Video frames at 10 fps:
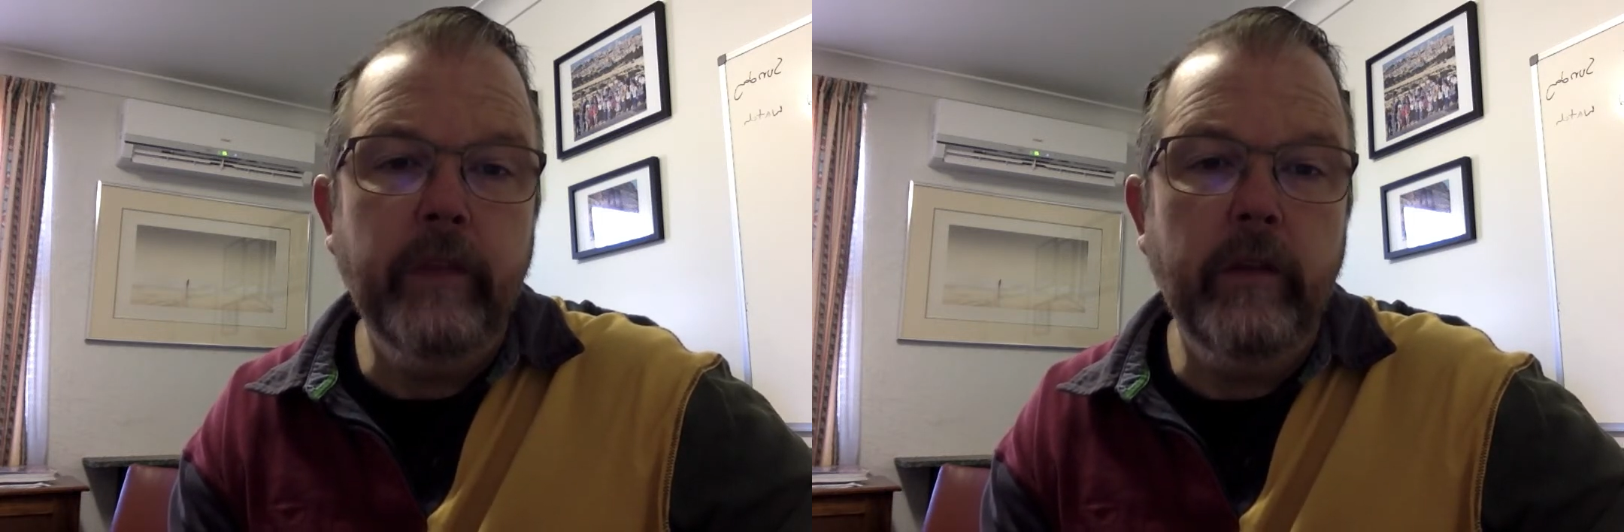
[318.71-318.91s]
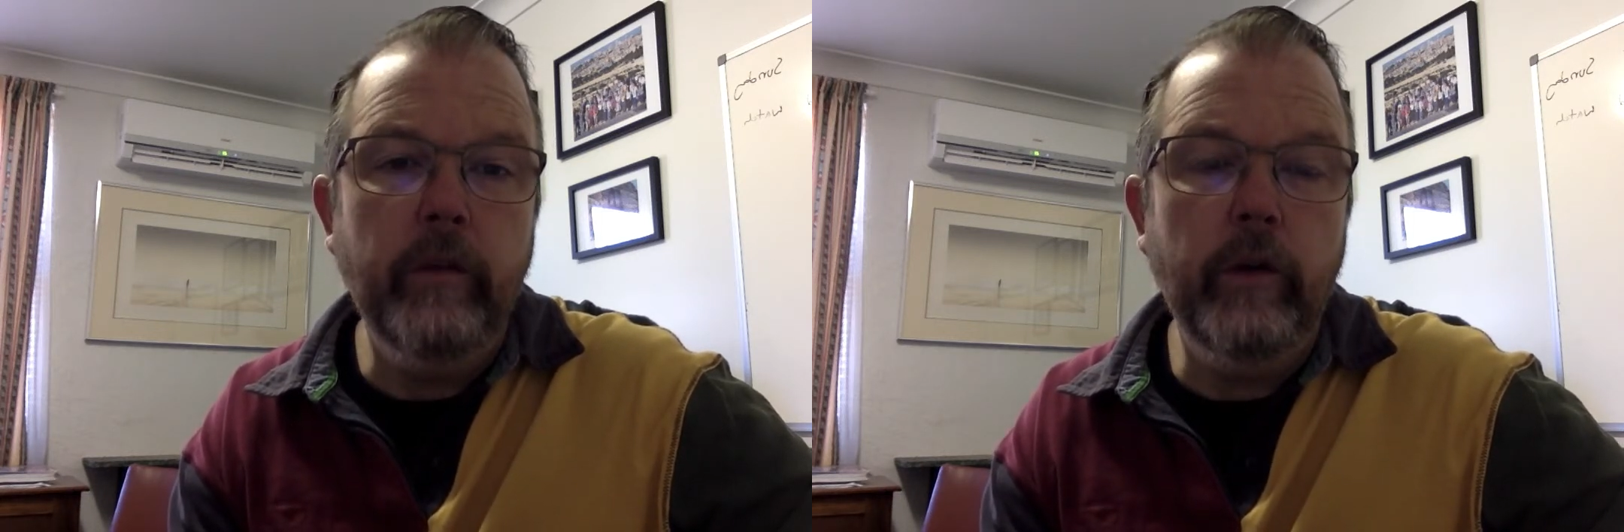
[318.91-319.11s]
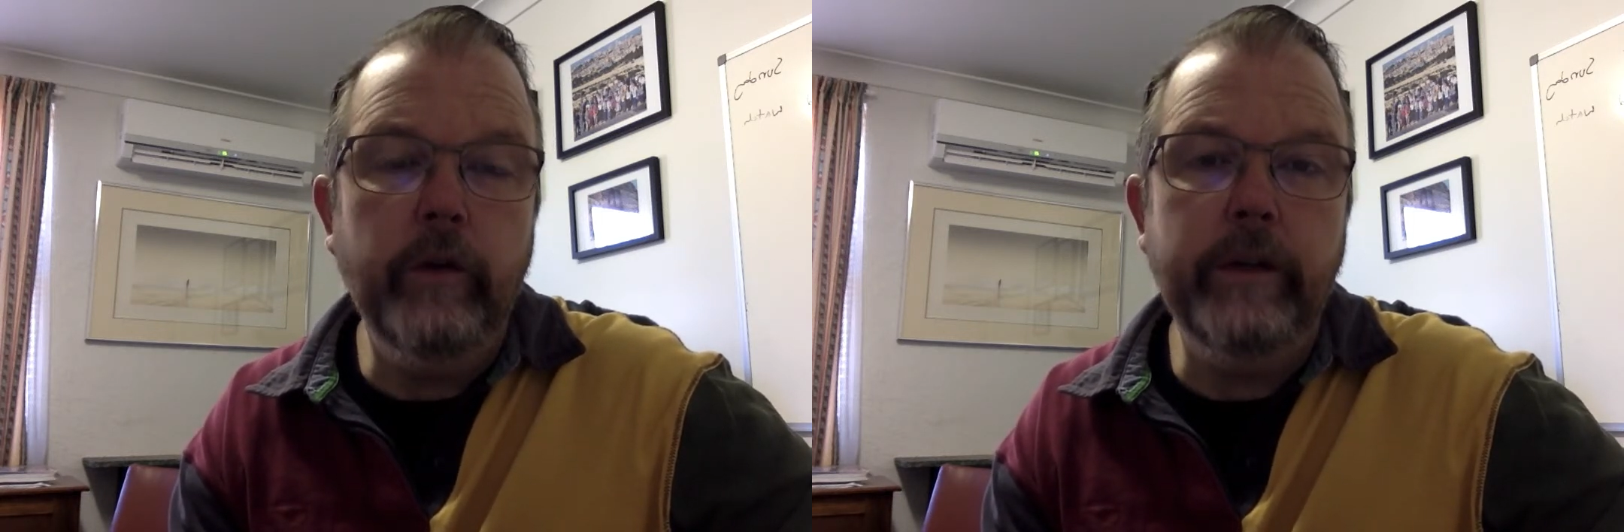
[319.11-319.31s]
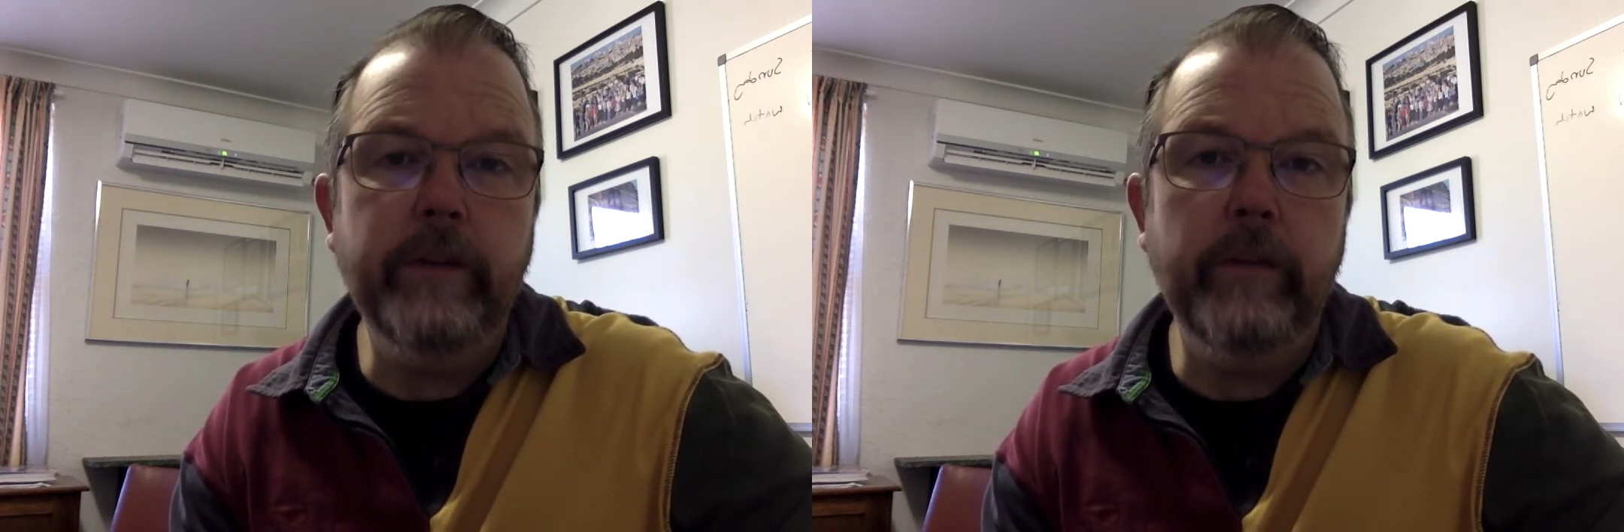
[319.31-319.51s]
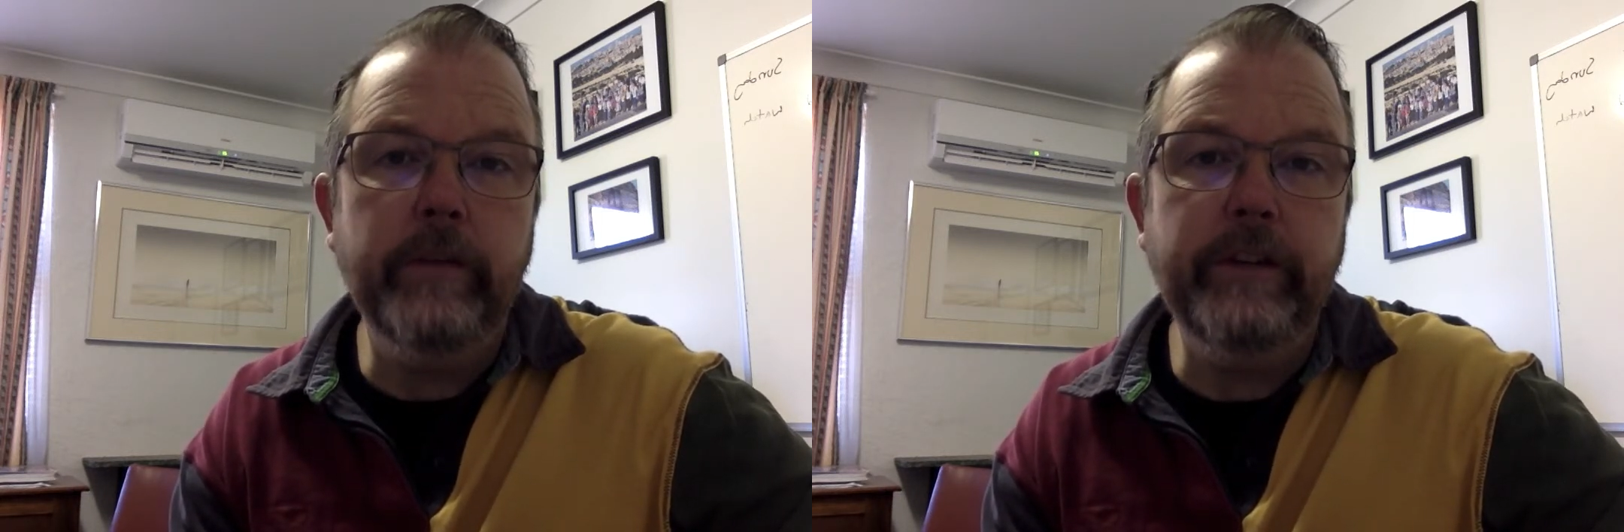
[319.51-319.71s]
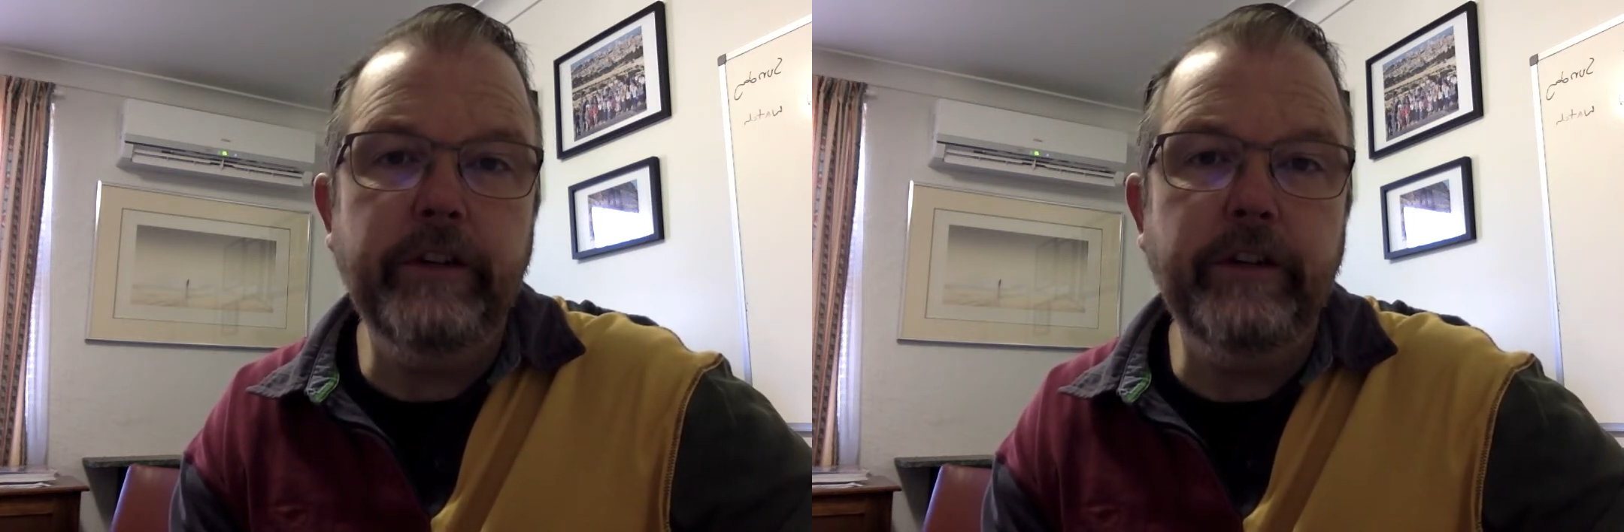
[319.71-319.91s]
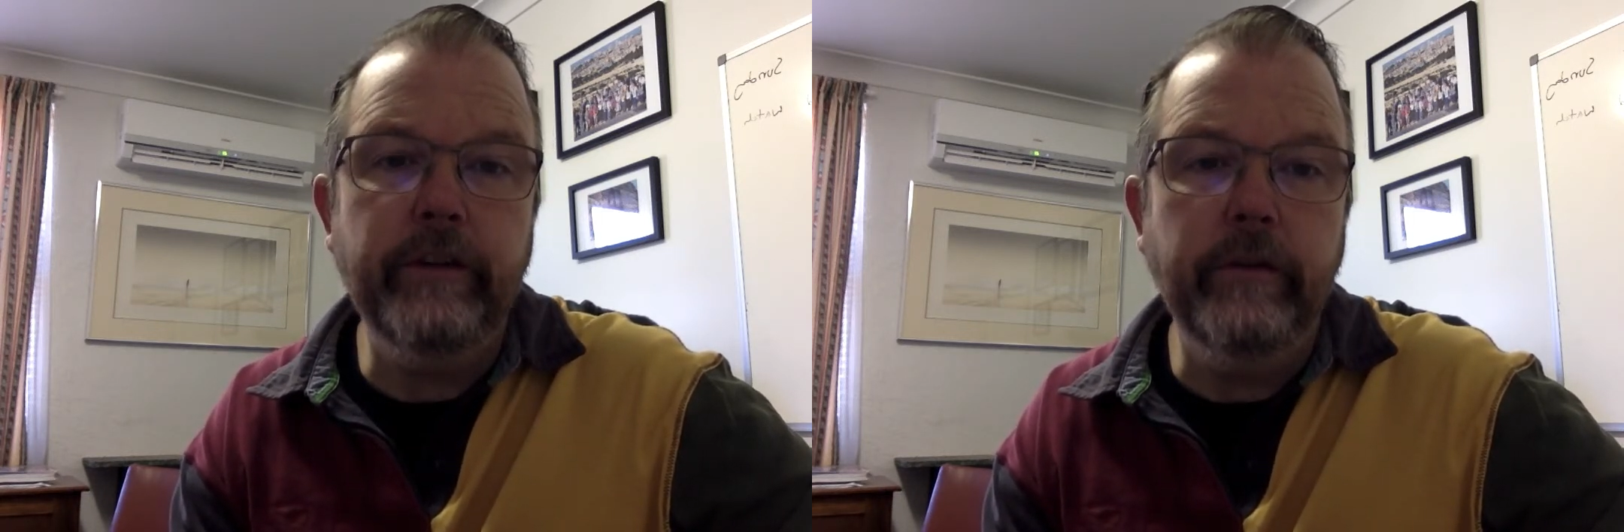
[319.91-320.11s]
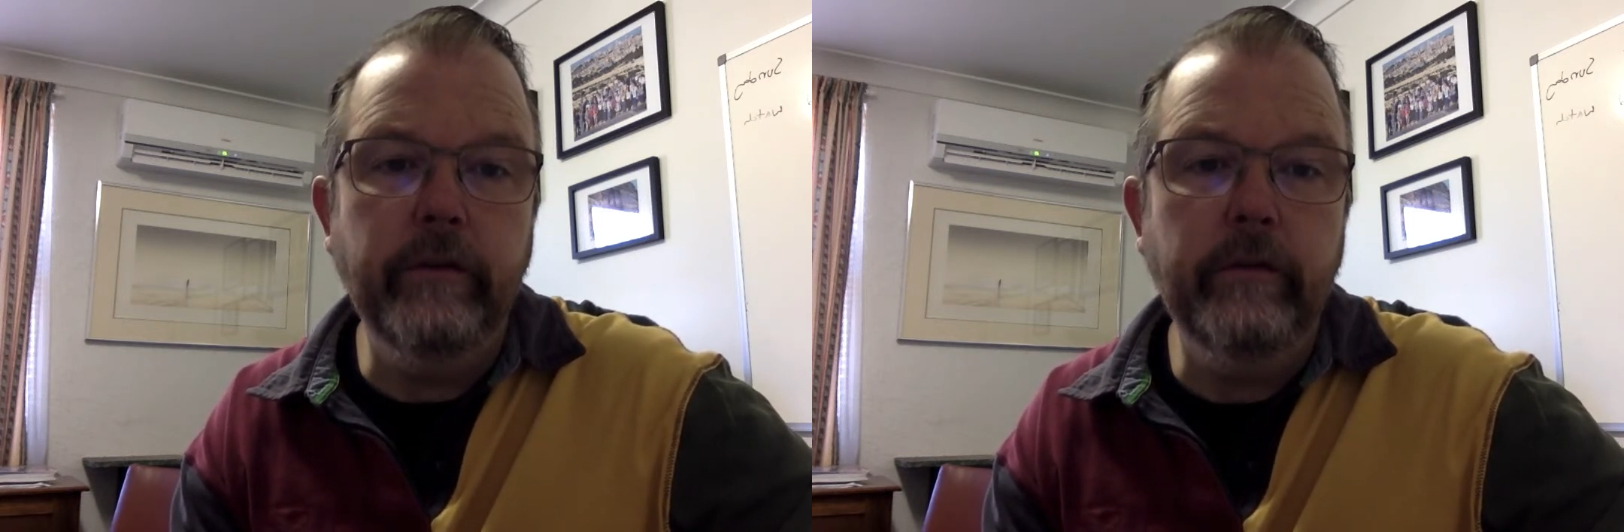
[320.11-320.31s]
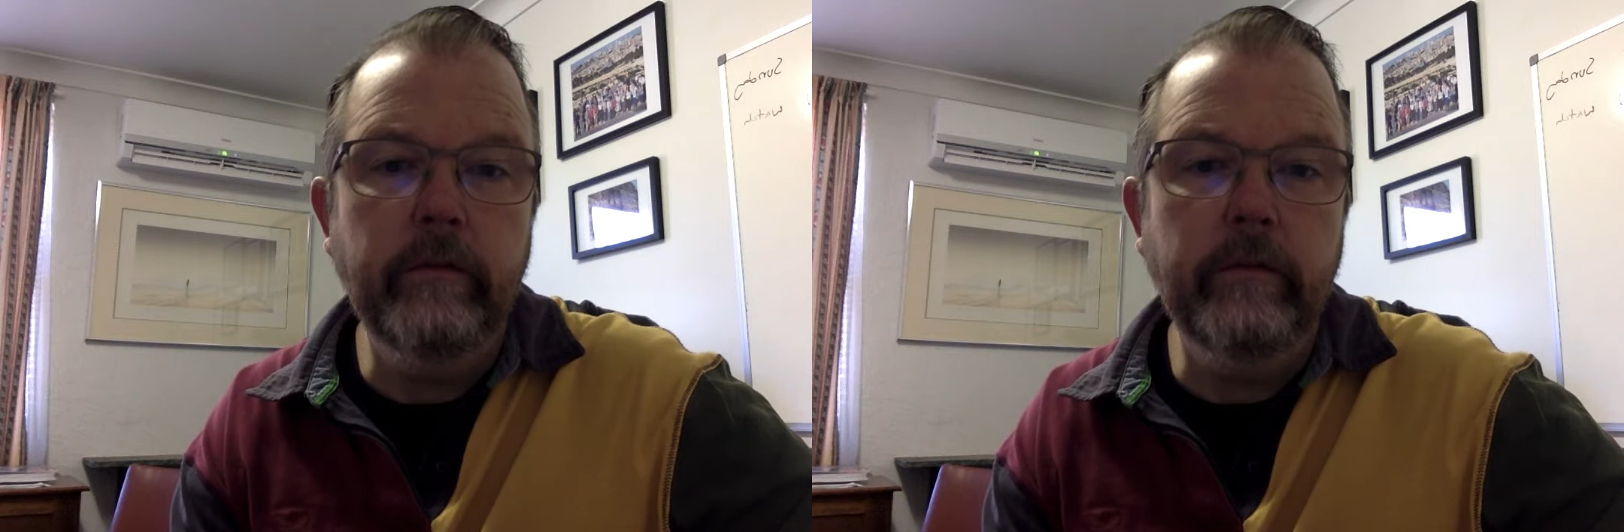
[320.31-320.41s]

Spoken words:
The world is oppositional.